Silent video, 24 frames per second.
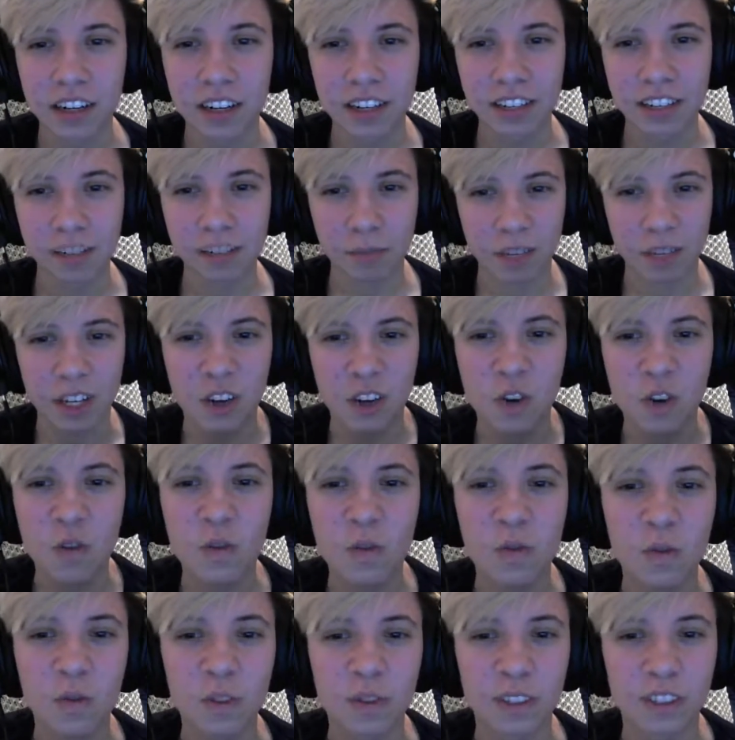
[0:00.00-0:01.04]
something
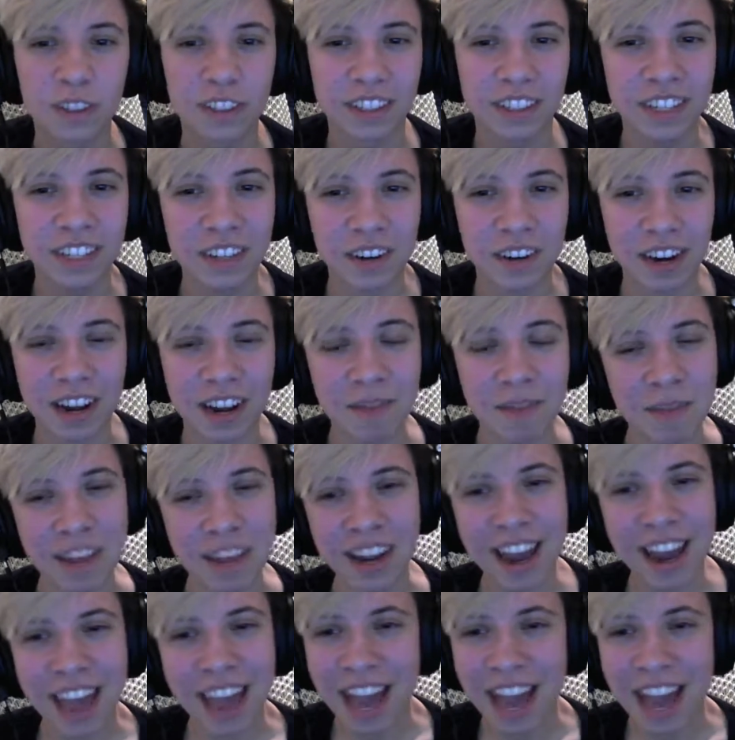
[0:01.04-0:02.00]
cooler, you know what I mean?